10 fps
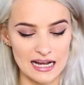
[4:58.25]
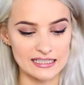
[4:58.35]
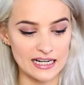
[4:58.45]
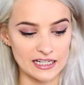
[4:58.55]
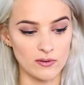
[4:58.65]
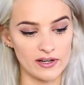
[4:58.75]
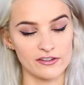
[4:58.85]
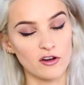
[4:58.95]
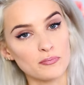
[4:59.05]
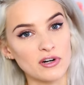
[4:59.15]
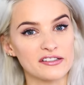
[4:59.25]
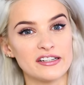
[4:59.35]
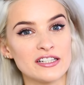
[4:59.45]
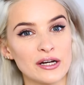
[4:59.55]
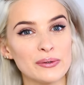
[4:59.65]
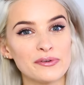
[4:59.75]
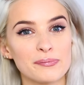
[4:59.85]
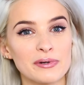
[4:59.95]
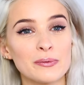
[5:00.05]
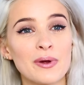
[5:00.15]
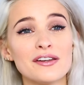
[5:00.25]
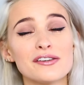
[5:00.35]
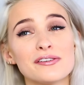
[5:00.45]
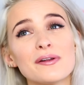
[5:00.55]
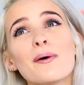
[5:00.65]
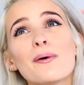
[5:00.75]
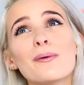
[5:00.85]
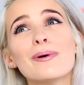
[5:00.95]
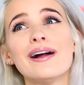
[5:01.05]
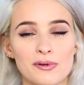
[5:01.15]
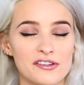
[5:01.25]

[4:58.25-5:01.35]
and take away the sort of brassy tones, but it went so